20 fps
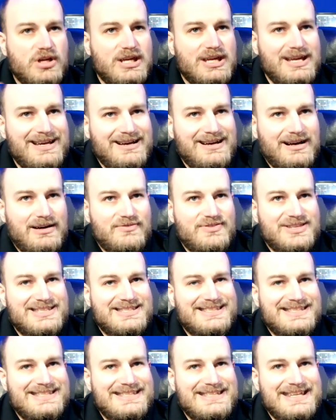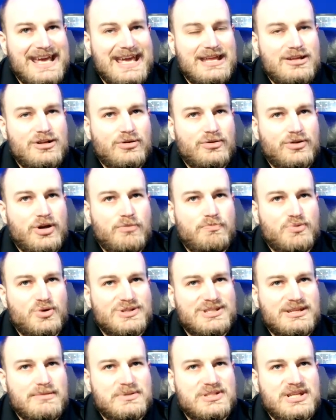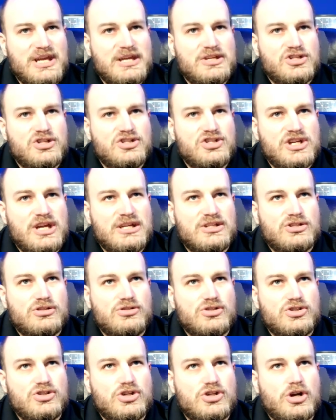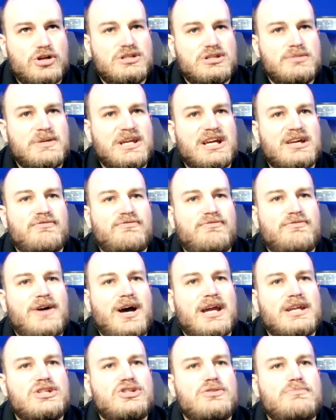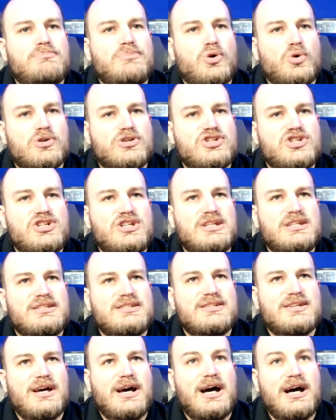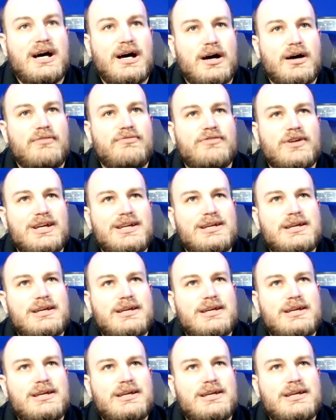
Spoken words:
of the state. You'll note precipitation chances start to be confined to portions of...